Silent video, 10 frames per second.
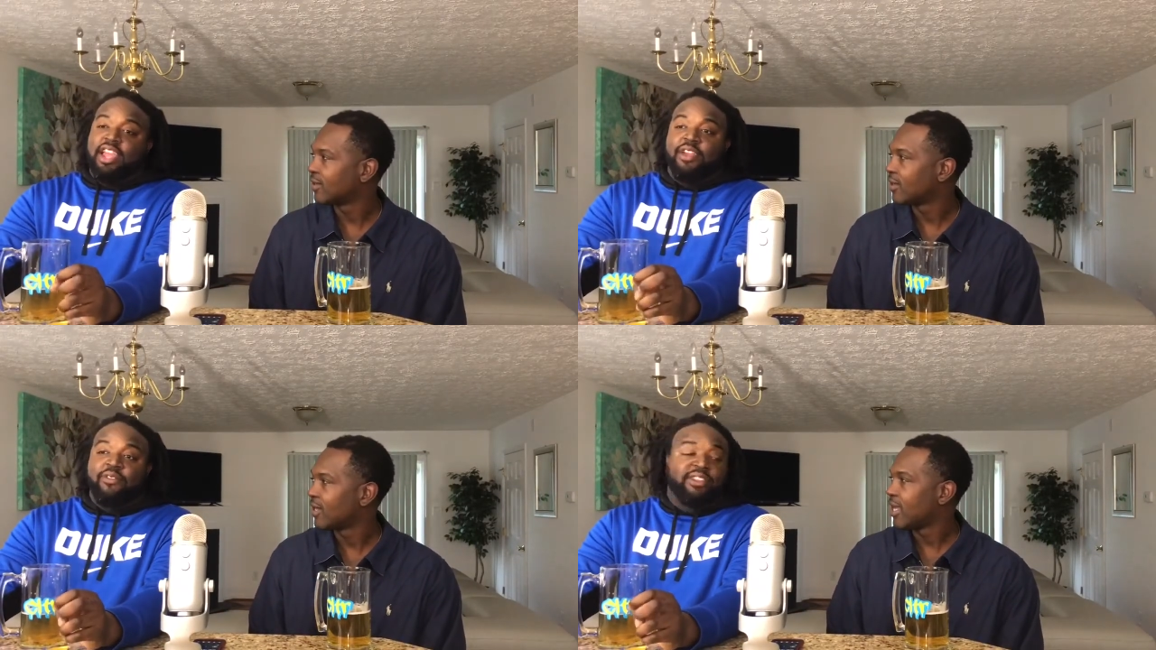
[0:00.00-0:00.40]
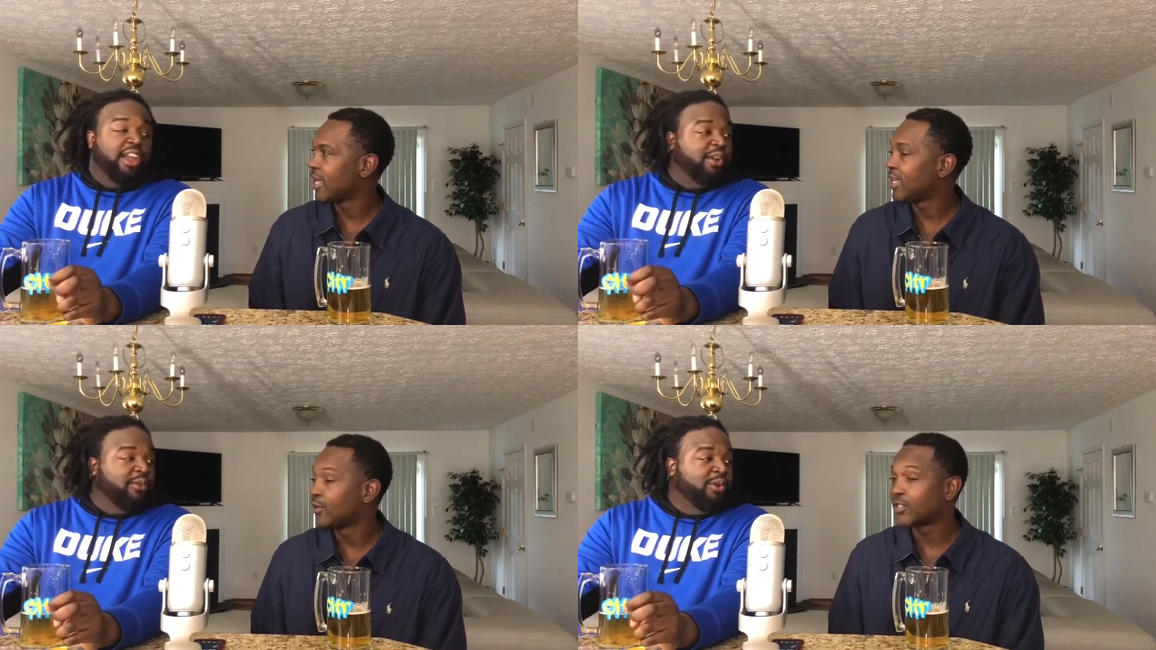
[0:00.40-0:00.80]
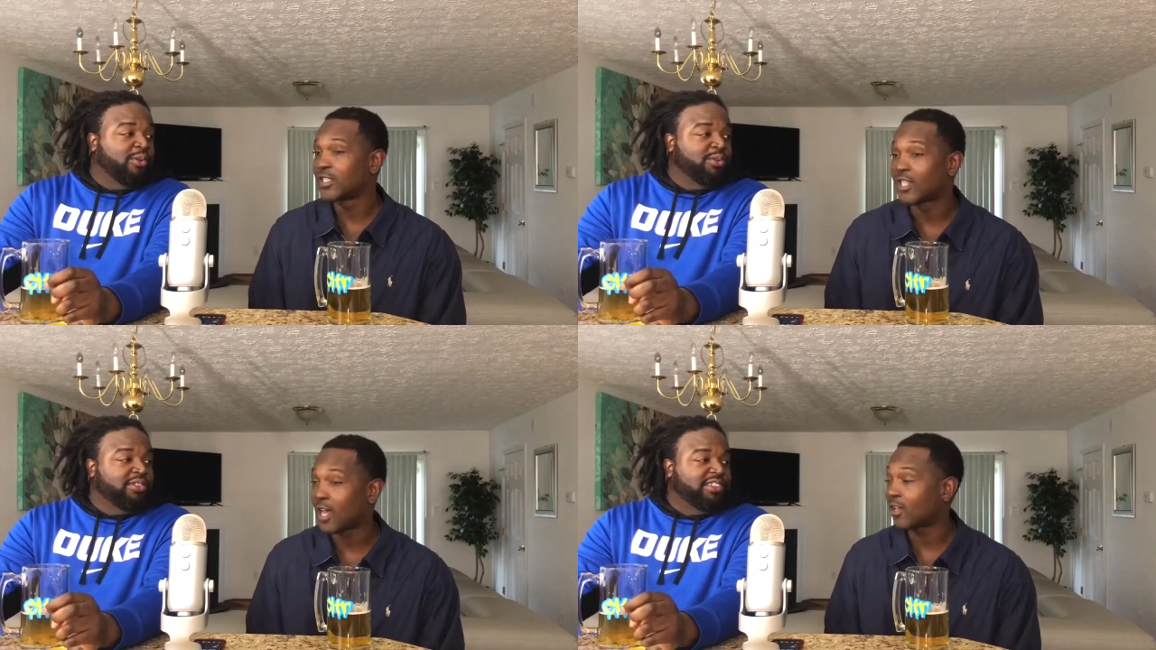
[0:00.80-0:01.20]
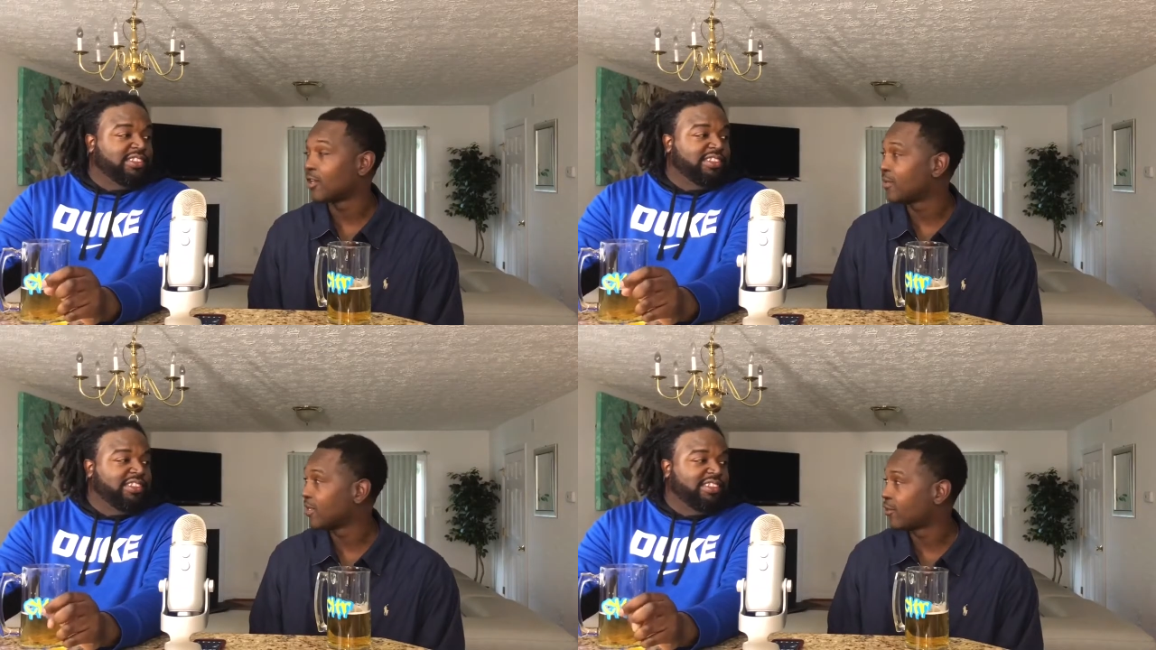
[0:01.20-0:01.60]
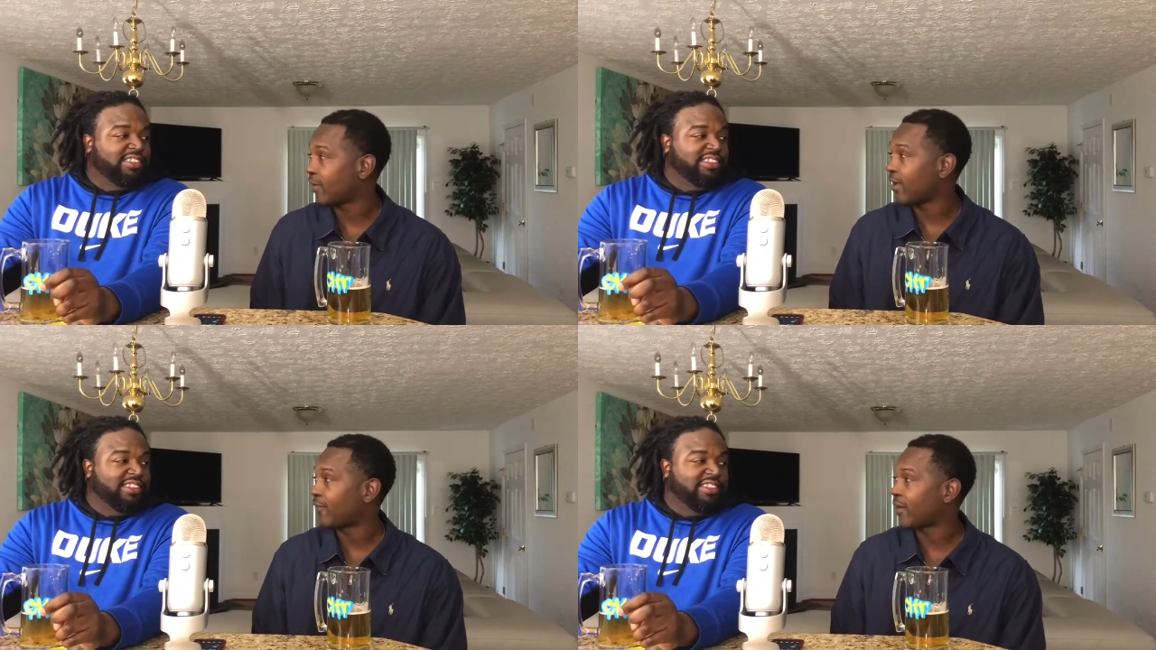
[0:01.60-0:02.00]
Speaker 1: and Houston's Rose, not going to be
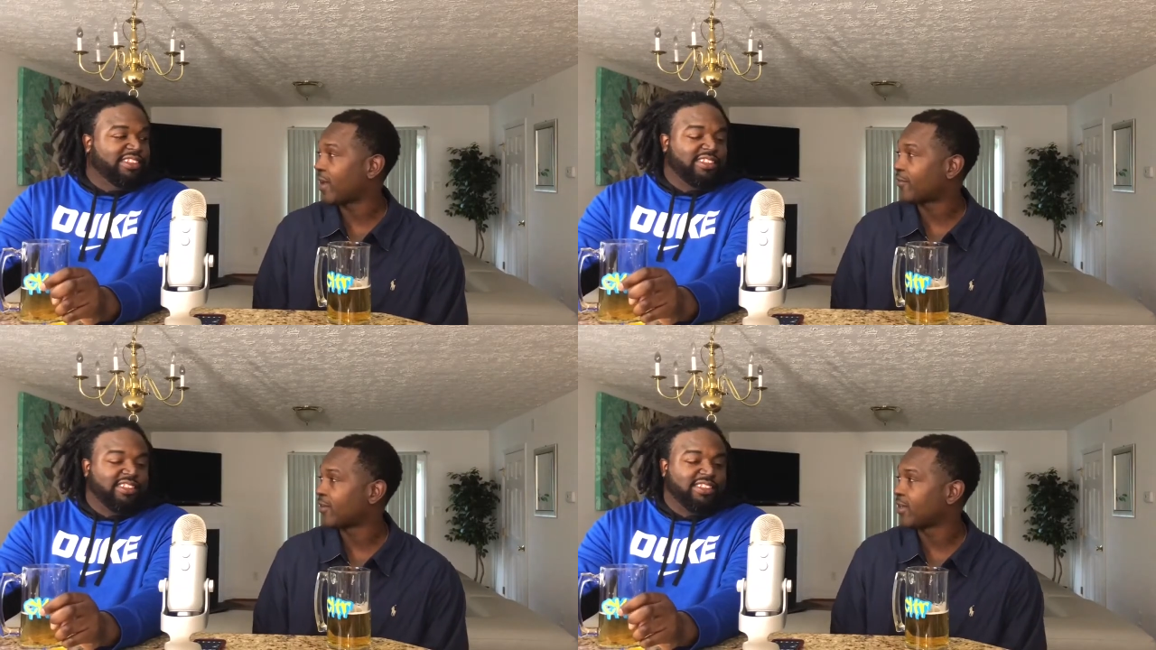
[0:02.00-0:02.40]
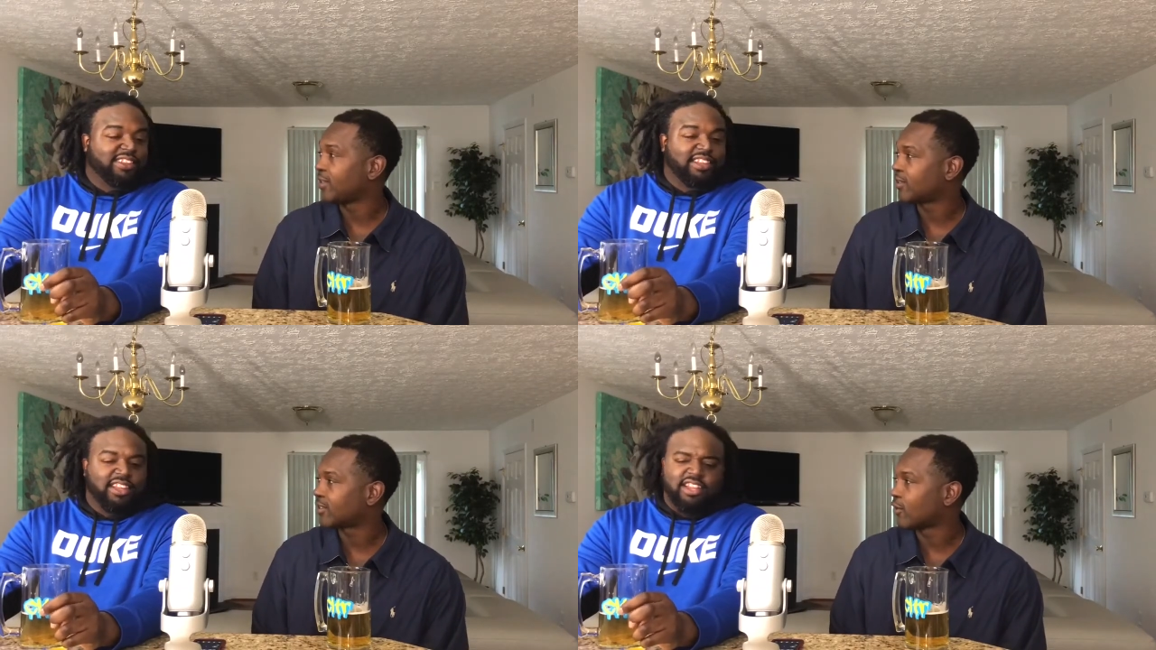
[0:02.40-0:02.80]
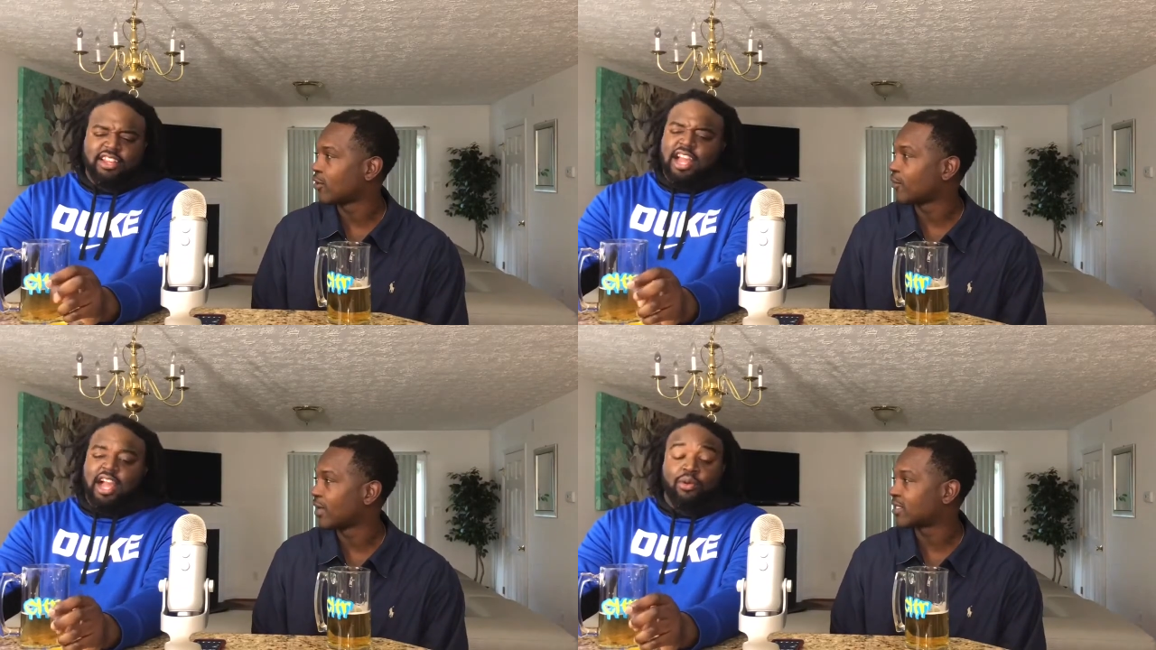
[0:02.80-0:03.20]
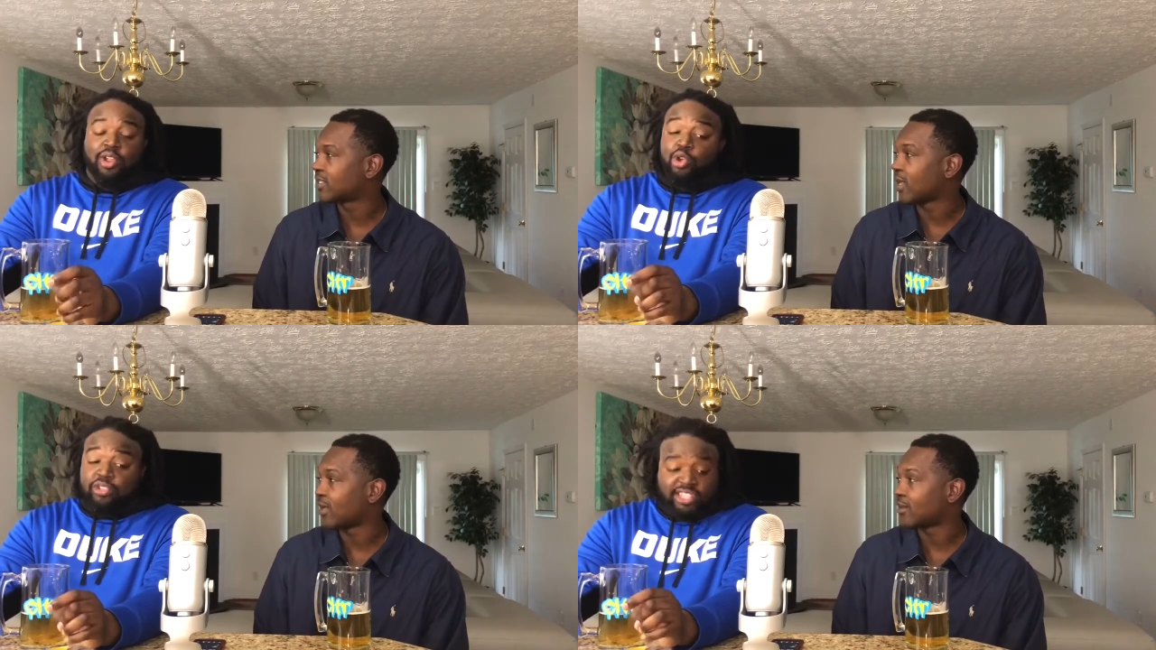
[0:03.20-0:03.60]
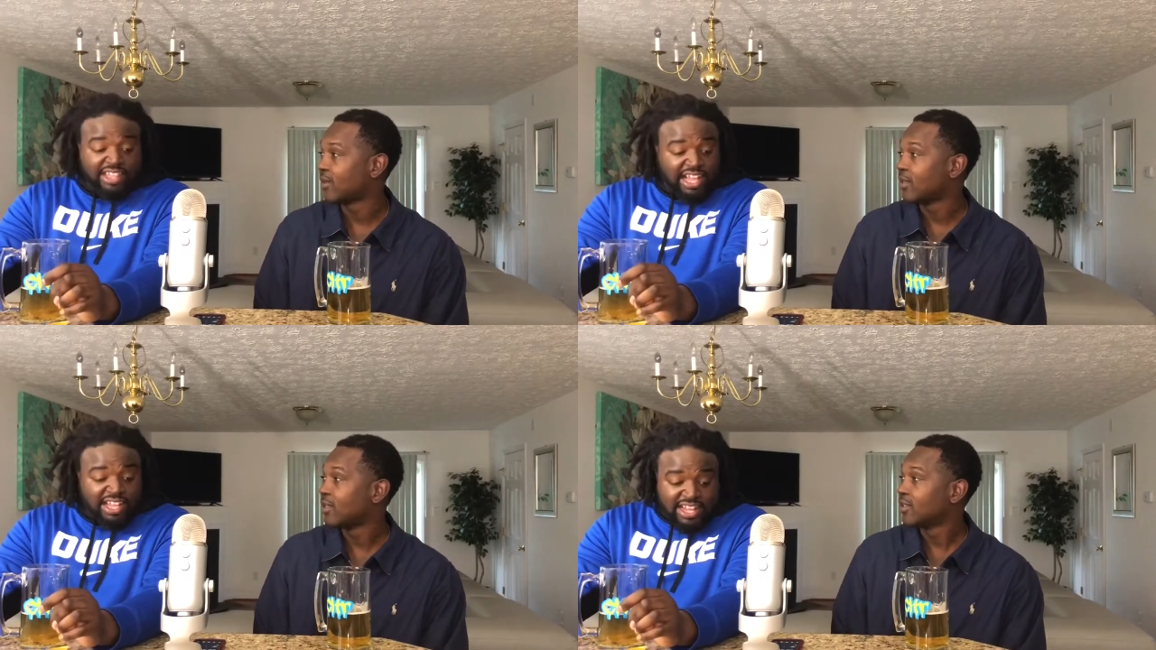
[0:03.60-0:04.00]
great forever either. So them nah, picks
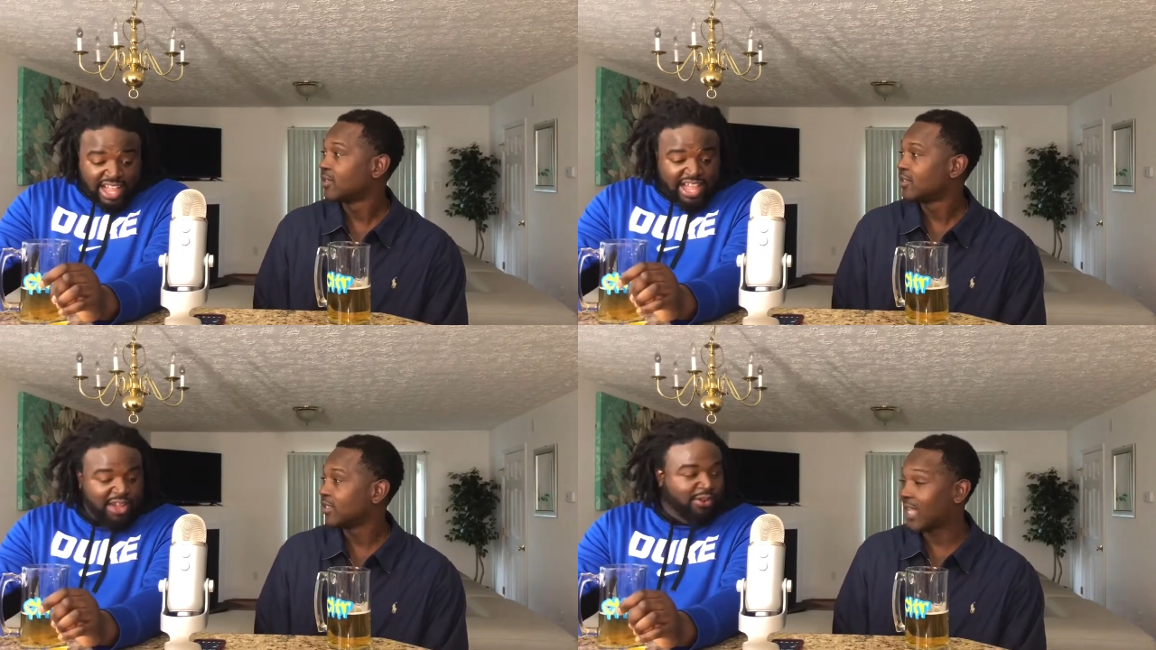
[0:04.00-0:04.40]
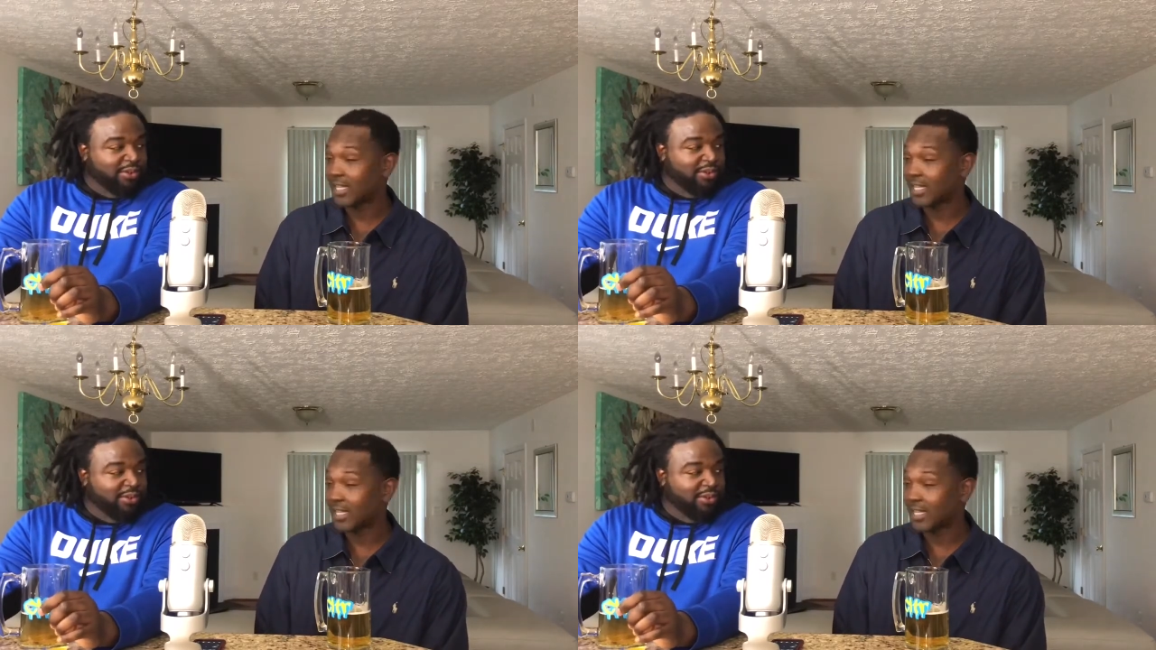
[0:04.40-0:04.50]
Houston's not, not good now.